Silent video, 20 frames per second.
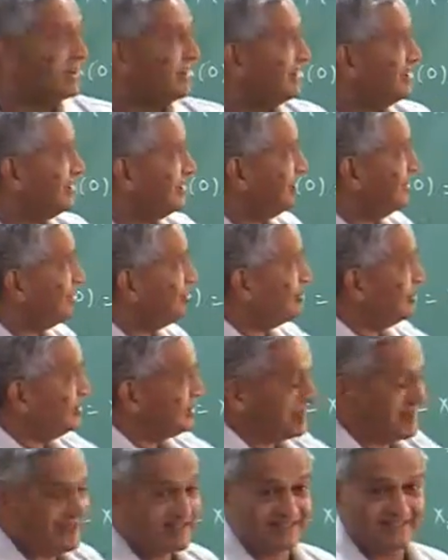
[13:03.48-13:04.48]
side
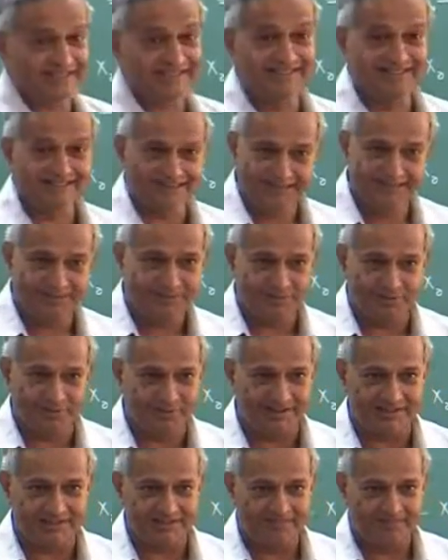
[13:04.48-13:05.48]
equals right side.
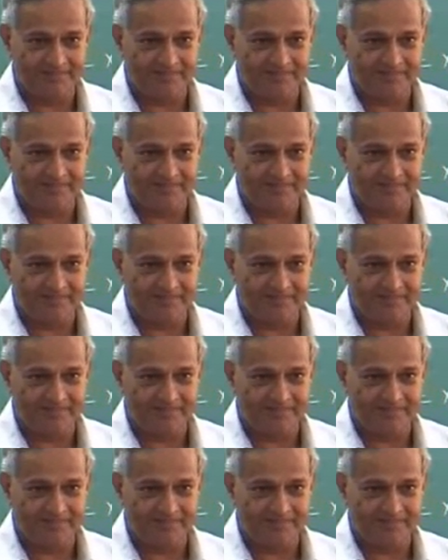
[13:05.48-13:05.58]
Okay.